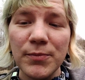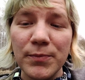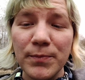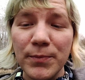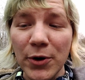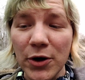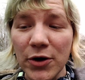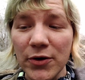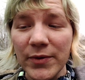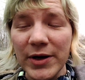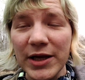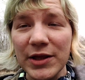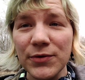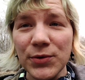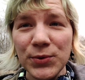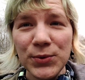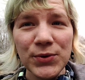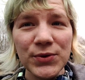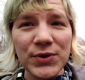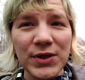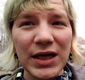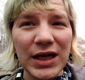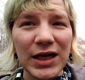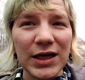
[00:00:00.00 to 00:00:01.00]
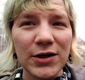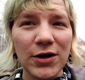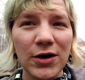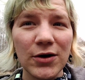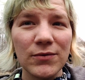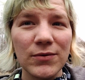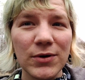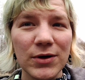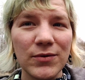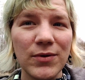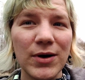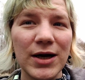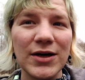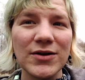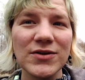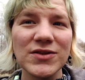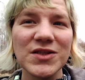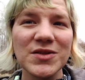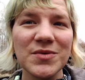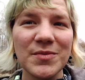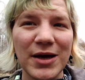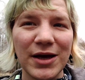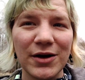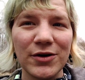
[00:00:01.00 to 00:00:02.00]
Burrowing through the agar requires
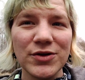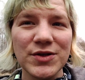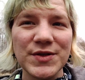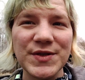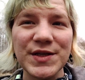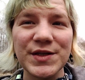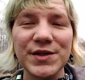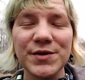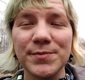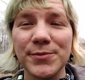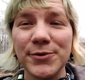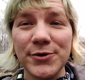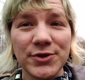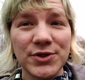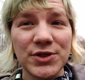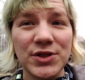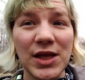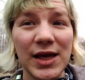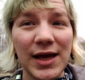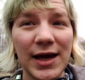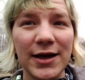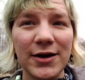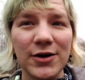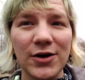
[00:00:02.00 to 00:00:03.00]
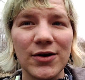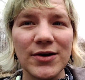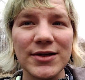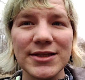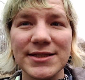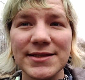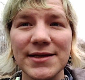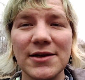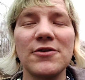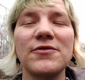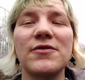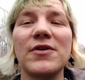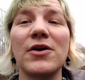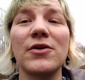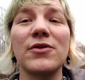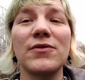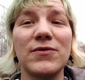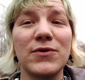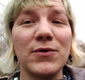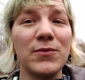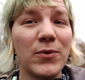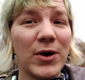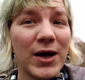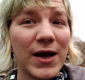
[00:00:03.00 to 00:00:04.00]
some energy to push the agar itself out
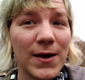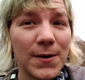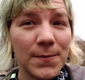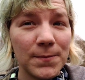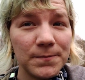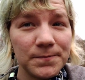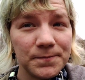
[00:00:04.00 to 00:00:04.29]
of the way.